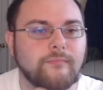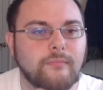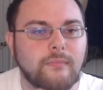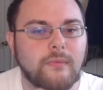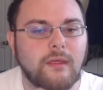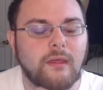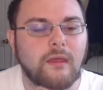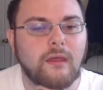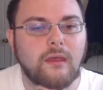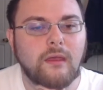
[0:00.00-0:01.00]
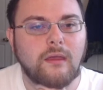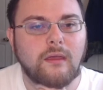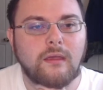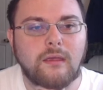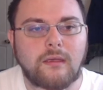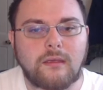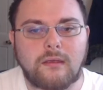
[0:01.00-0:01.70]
(no one is talking)